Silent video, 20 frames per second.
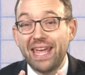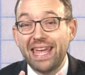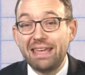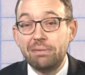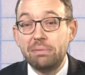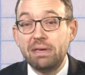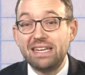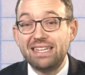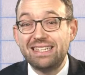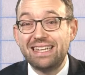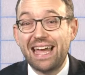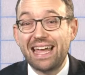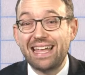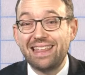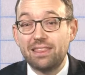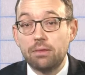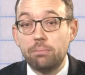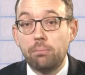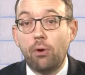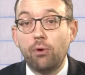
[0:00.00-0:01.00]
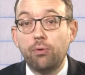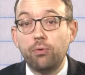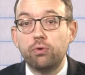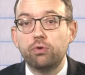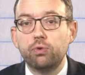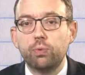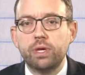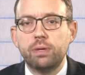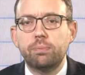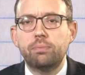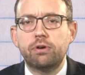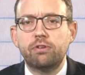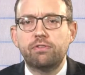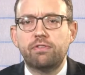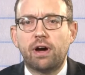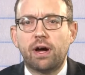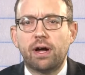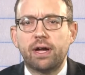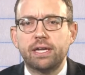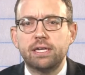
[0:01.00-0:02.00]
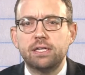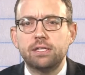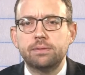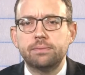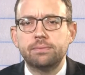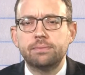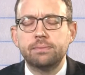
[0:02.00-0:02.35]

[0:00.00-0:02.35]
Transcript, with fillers: imitate the models we provide.